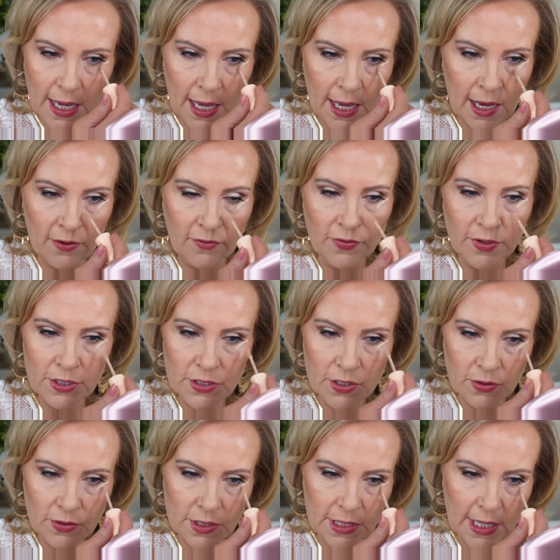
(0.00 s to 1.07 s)
ever
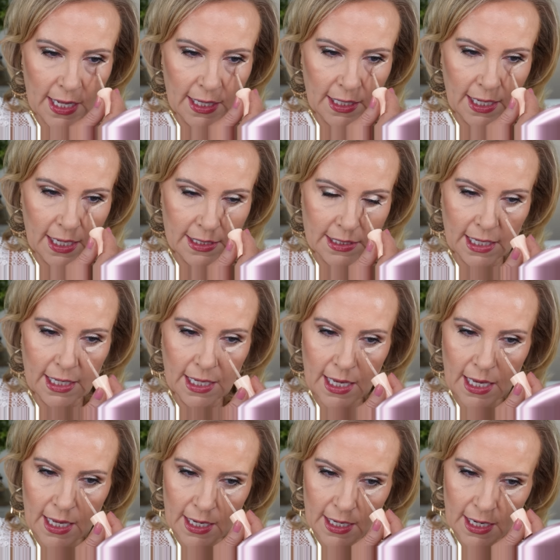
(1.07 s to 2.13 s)
so slightly as I
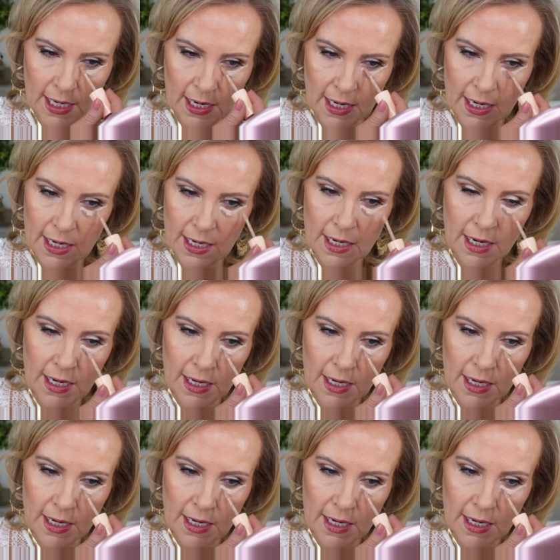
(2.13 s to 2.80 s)
can here.